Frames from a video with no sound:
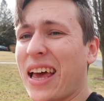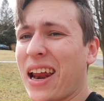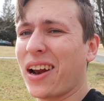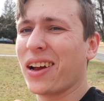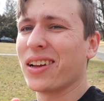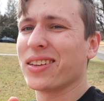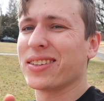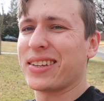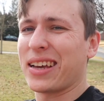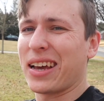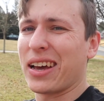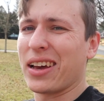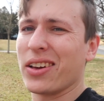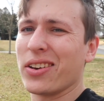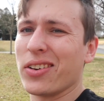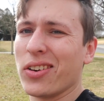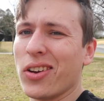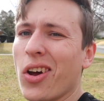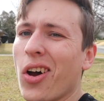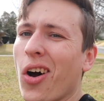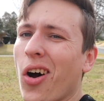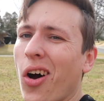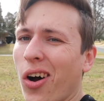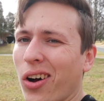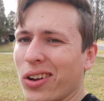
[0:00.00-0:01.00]
out of 10
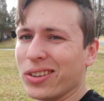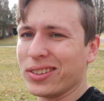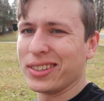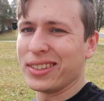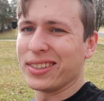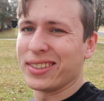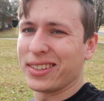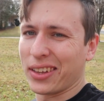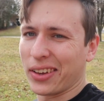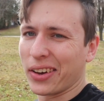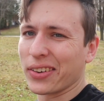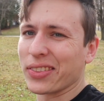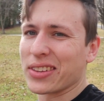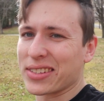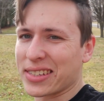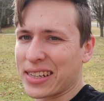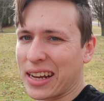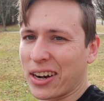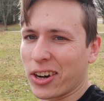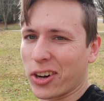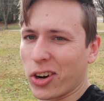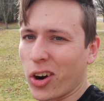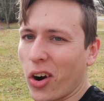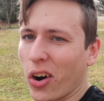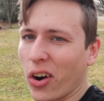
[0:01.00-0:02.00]
on detailing this
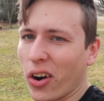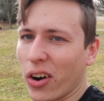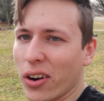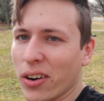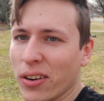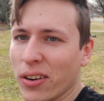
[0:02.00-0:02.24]
kind of car.